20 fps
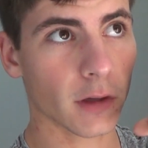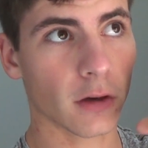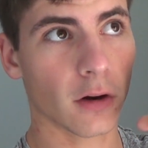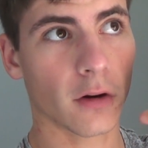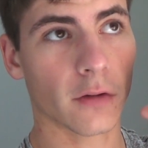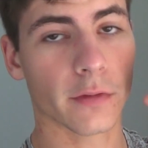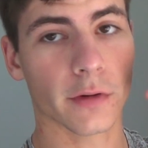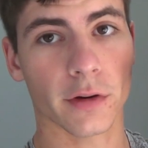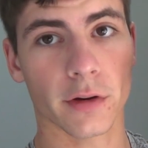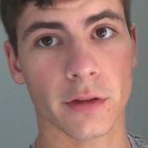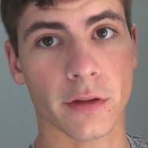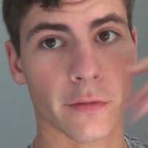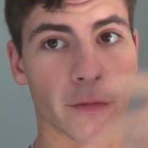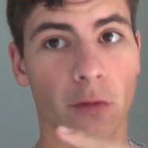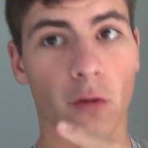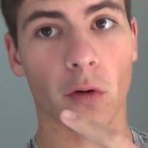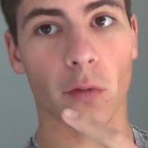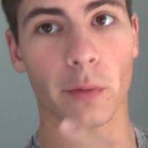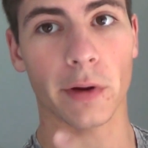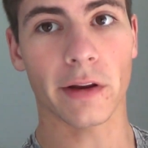over the
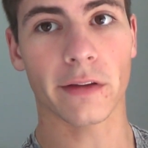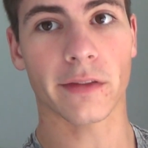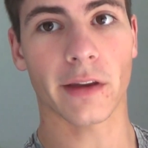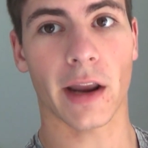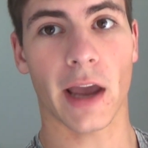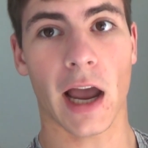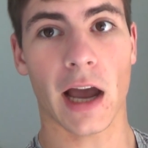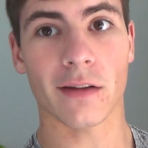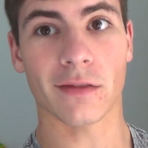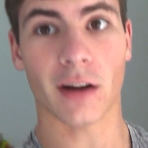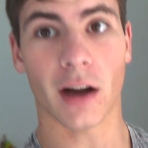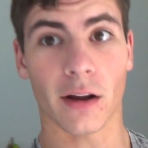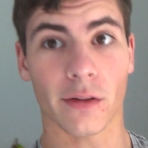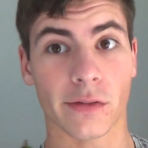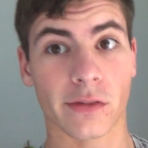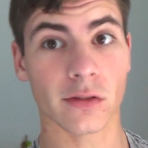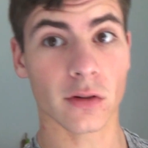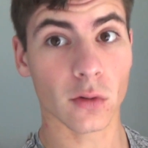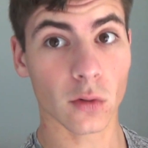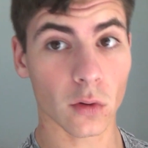4 weeks that I have off
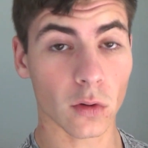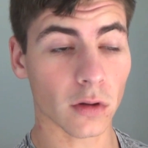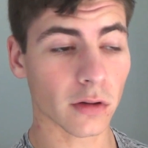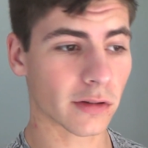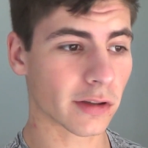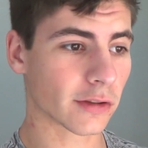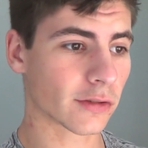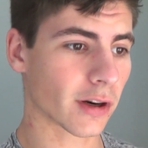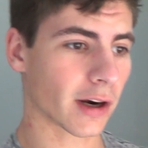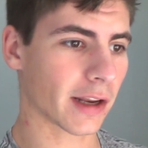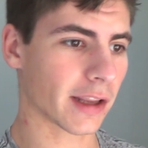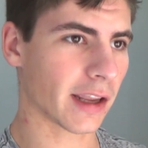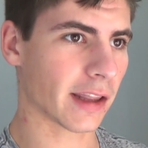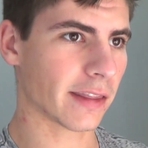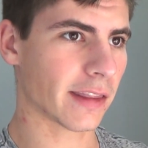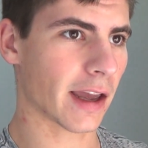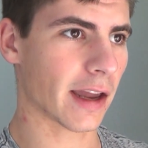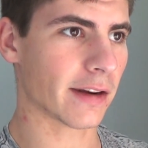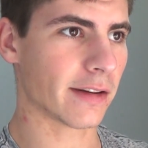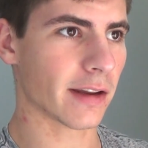school to try to
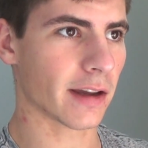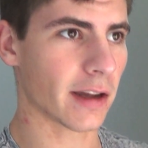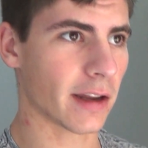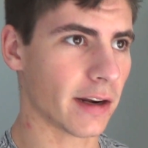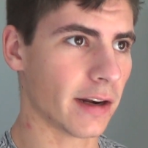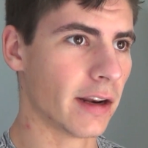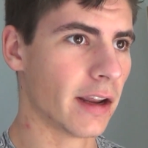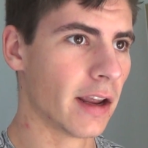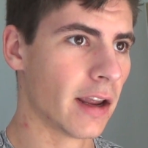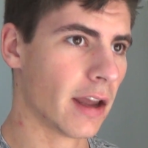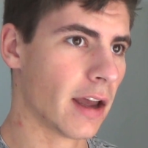get that done.